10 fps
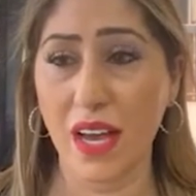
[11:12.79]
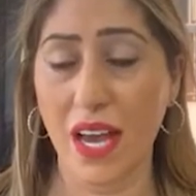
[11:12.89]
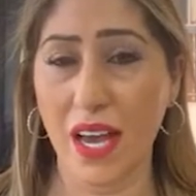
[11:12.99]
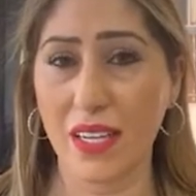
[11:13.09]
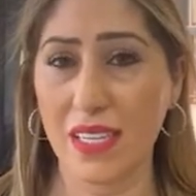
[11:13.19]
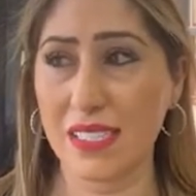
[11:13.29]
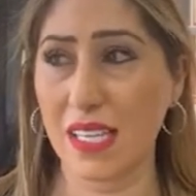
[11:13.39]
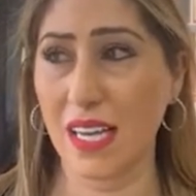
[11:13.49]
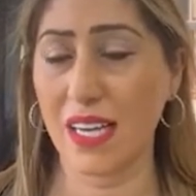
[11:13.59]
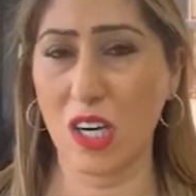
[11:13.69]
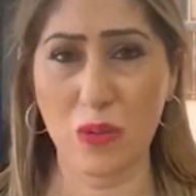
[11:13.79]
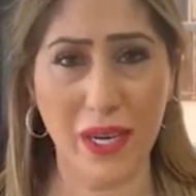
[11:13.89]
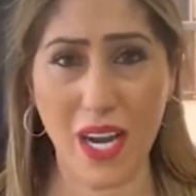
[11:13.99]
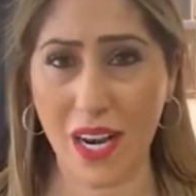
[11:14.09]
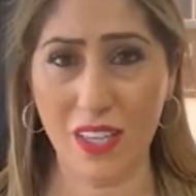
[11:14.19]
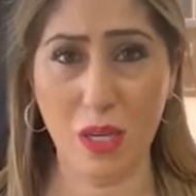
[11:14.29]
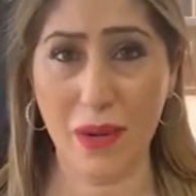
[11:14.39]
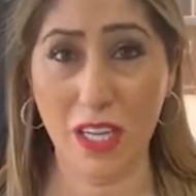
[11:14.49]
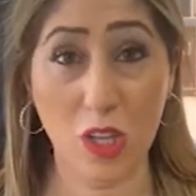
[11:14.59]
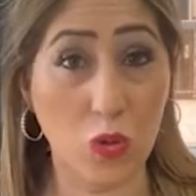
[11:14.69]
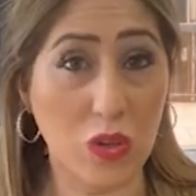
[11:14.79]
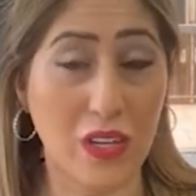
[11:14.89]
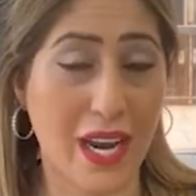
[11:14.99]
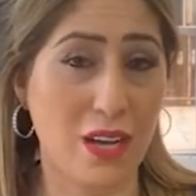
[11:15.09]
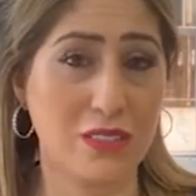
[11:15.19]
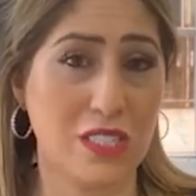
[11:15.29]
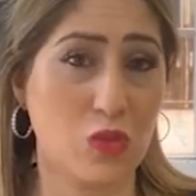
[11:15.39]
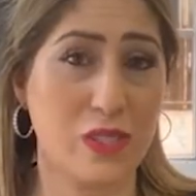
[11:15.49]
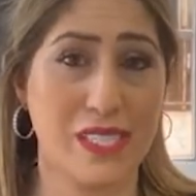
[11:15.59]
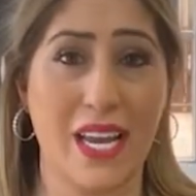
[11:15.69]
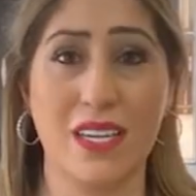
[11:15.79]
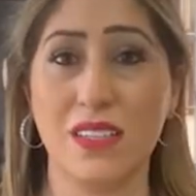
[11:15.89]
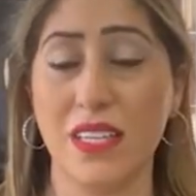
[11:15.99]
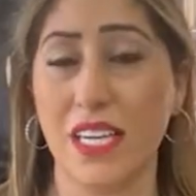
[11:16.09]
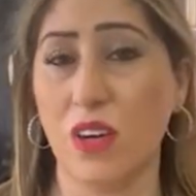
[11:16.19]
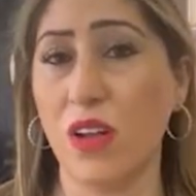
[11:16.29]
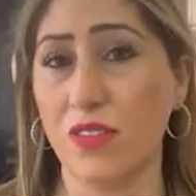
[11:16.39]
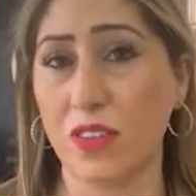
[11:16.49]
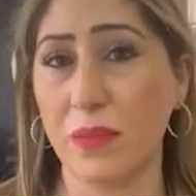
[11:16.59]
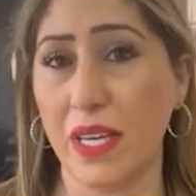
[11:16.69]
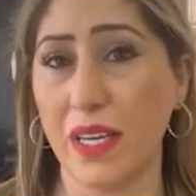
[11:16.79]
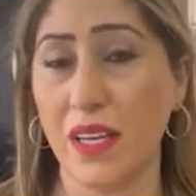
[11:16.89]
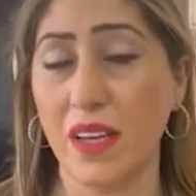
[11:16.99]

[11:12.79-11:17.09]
And he's like, oh my God, I thought my local accountant was handling it all for me.